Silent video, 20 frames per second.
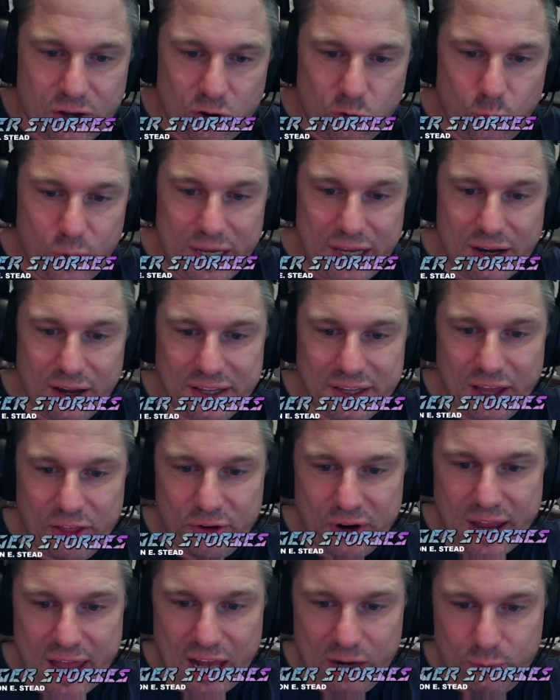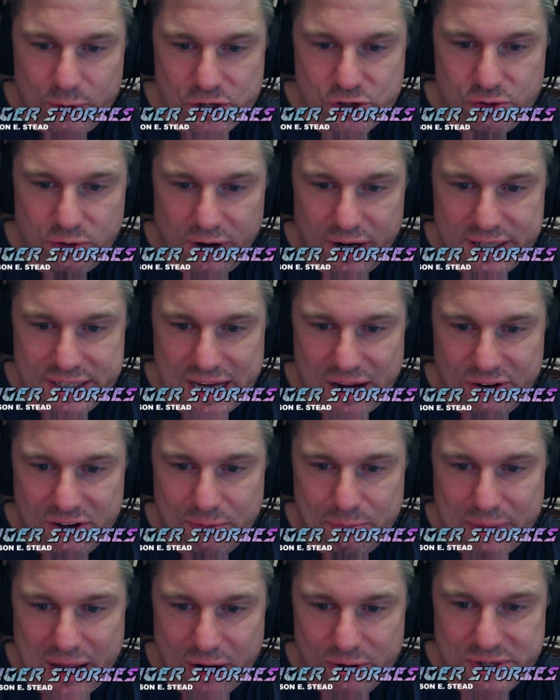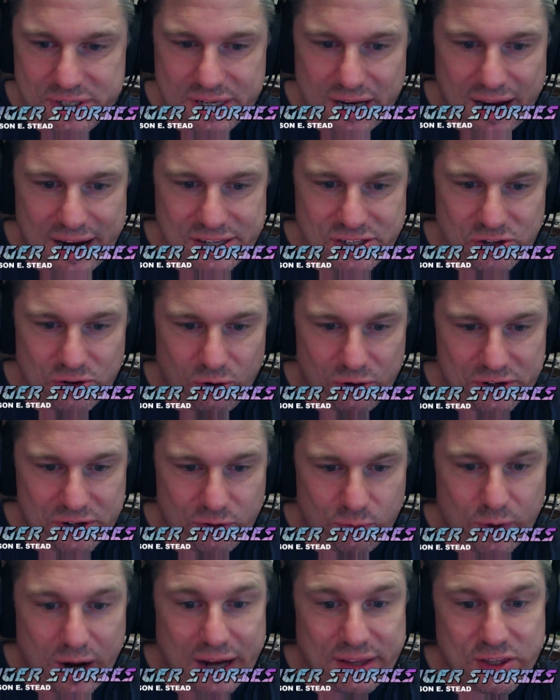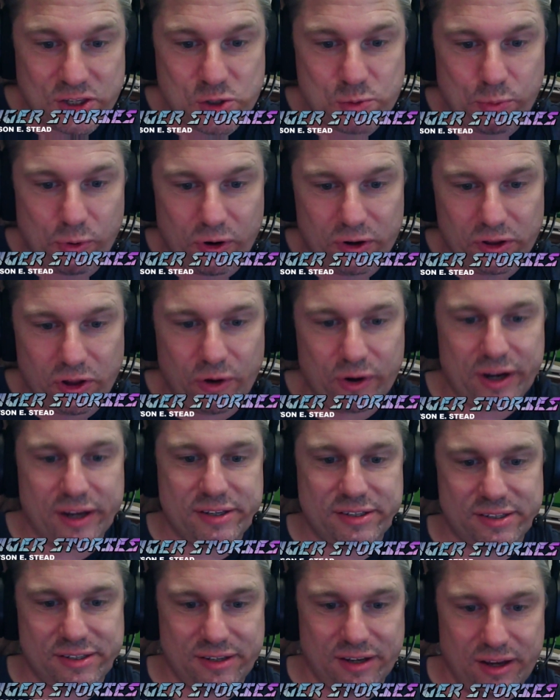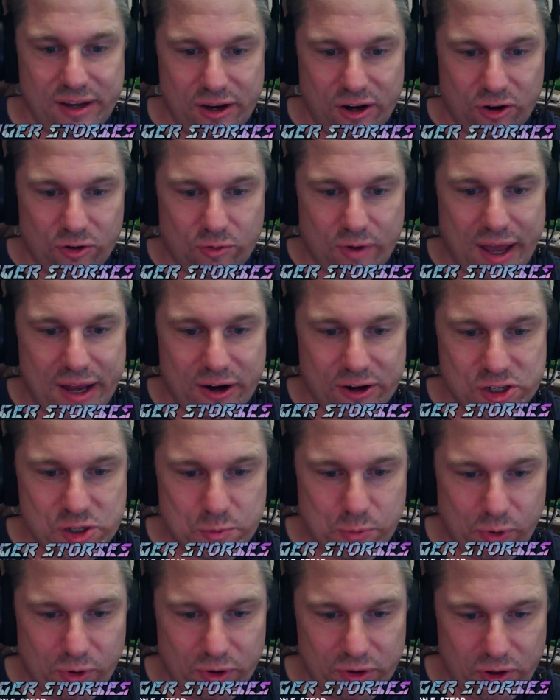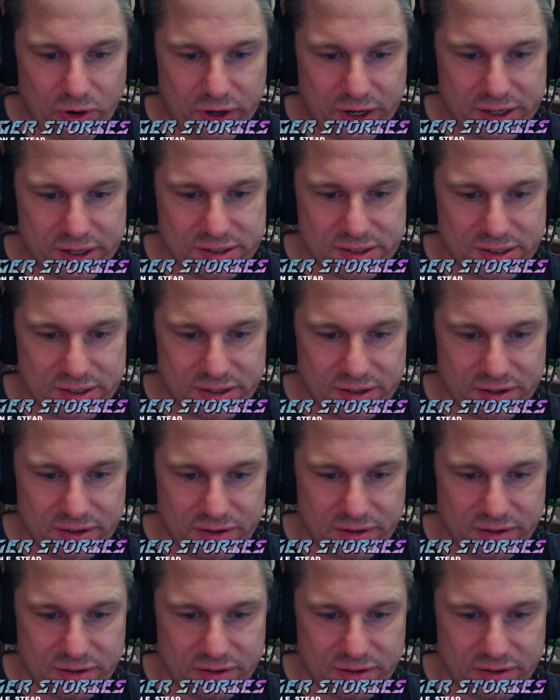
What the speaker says: We, on the other hand, were shrunk down to mouse size in order to ride the spore locusts. Ride our spore locusts.